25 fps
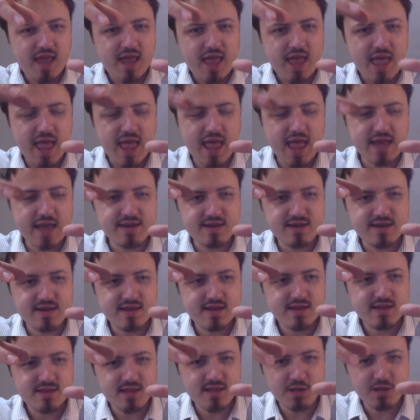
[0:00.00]
head
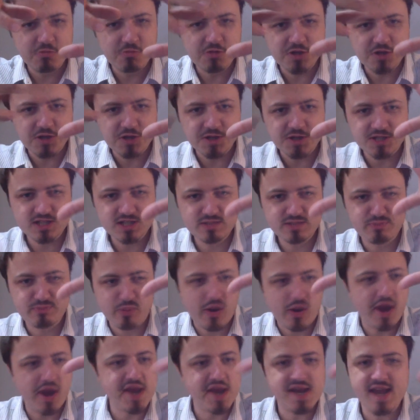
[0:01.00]
thing with a
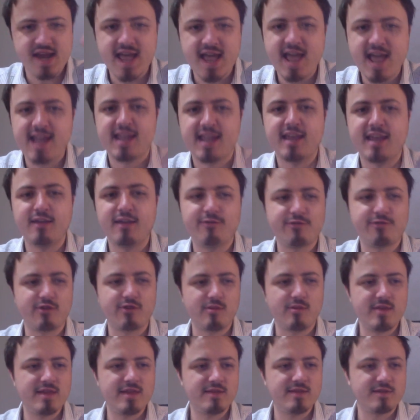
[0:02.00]
spine hanging
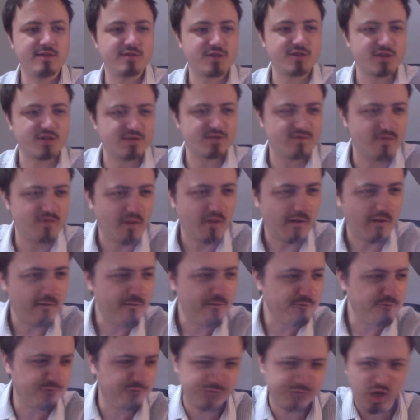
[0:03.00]
from it that just
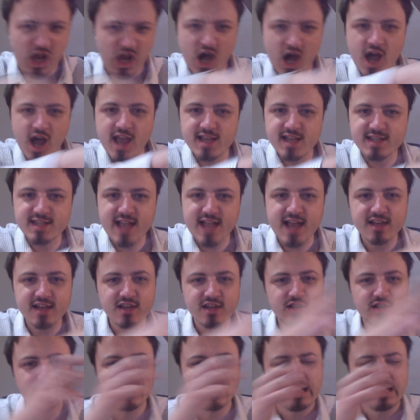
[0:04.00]
flies at
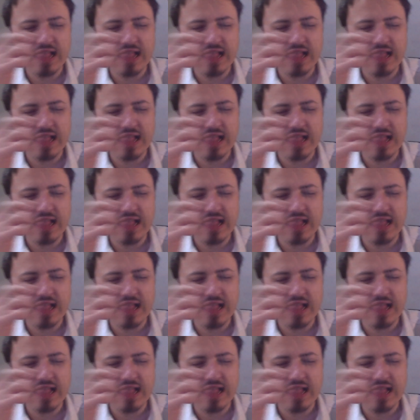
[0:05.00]
you.